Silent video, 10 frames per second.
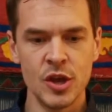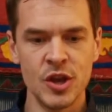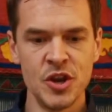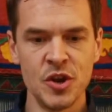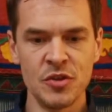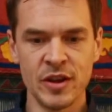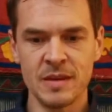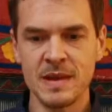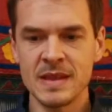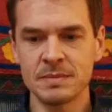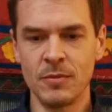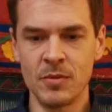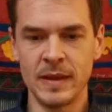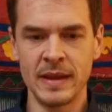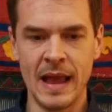you know, there can be this
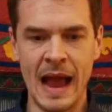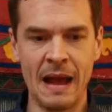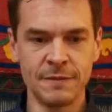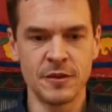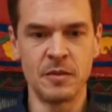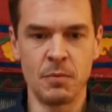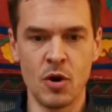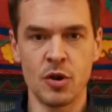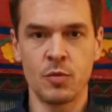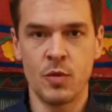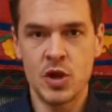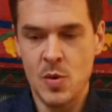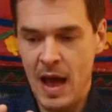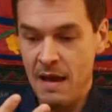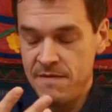moment after the birth where
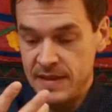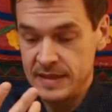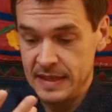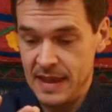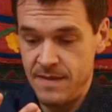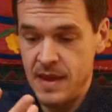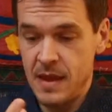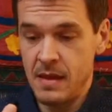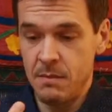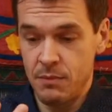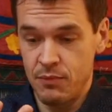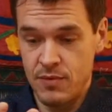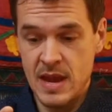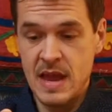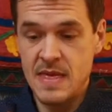you have this living,
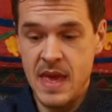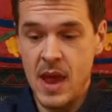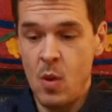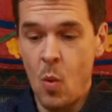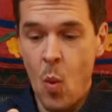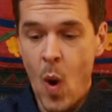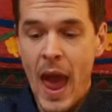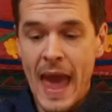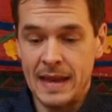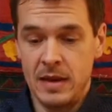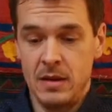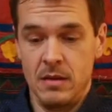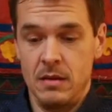breathing, wet,